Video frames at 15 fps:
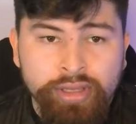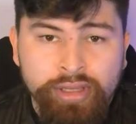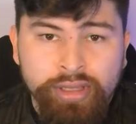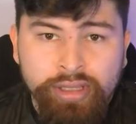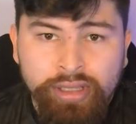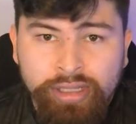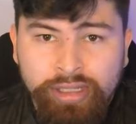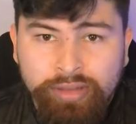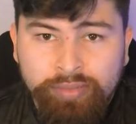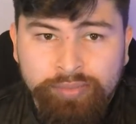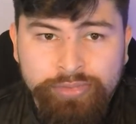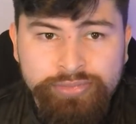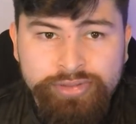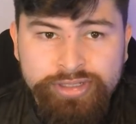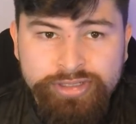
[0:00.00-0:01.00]

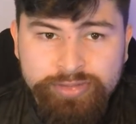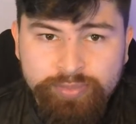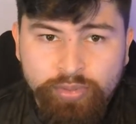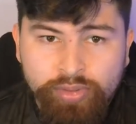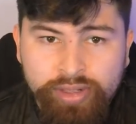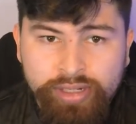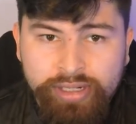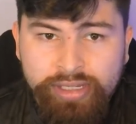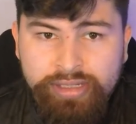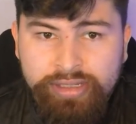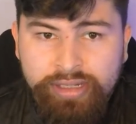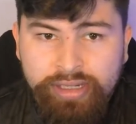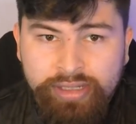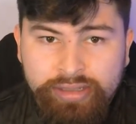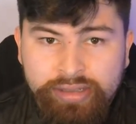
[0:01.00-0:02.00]
You need to point a
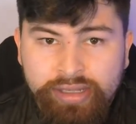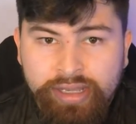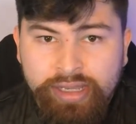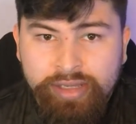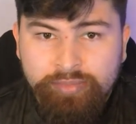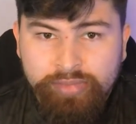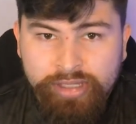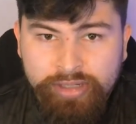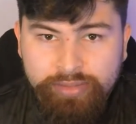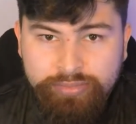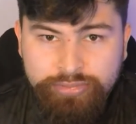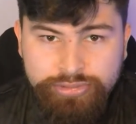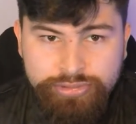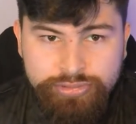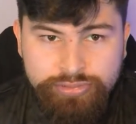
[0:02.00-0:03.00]
gun and be able
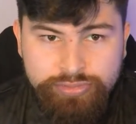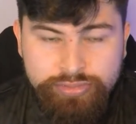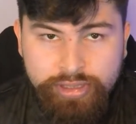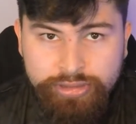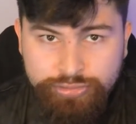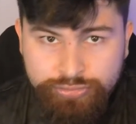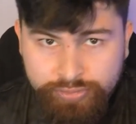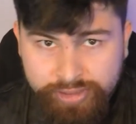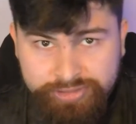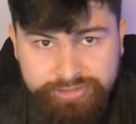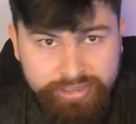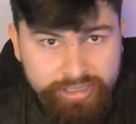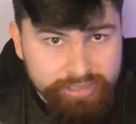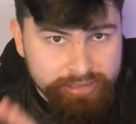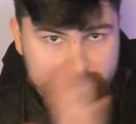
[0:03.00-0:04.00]
to
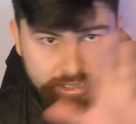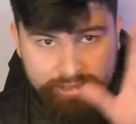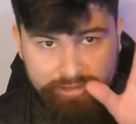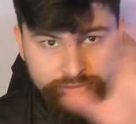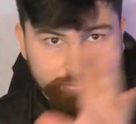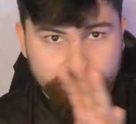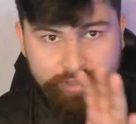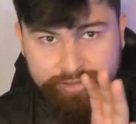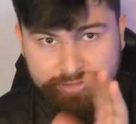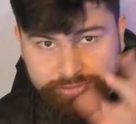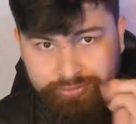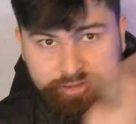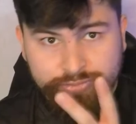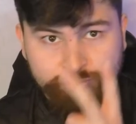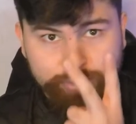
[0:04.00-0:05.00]
address any kind of threat, so
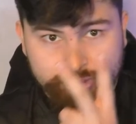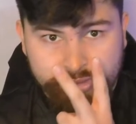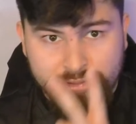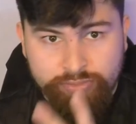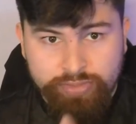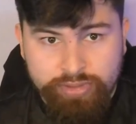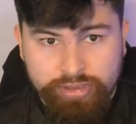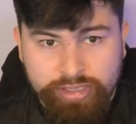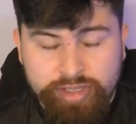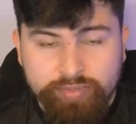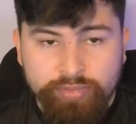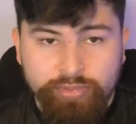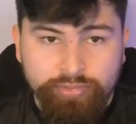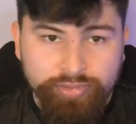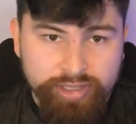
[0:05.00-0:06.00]
that's why you're going to want to keep
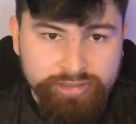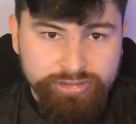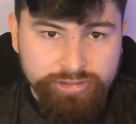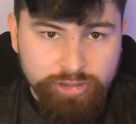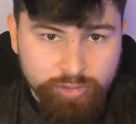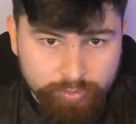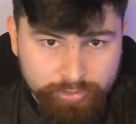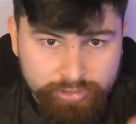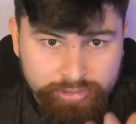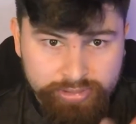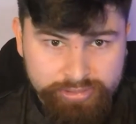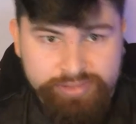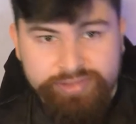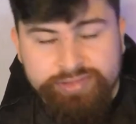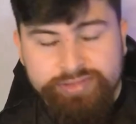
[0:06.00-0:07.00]
both eyes open,
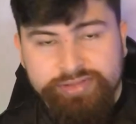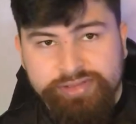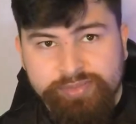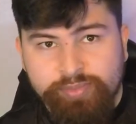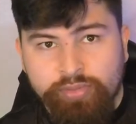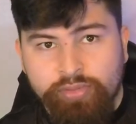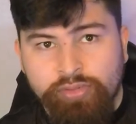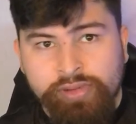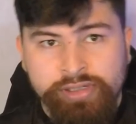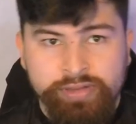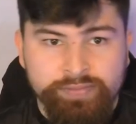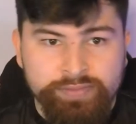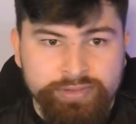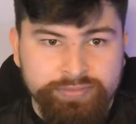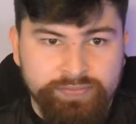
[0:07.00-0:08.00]
and this is the point
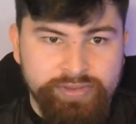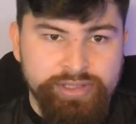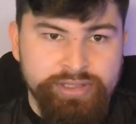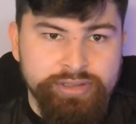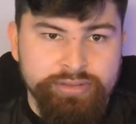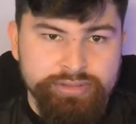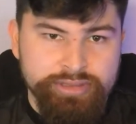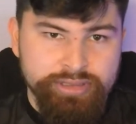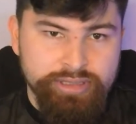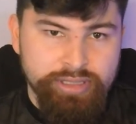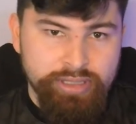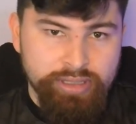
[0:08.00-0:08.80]
of this video today.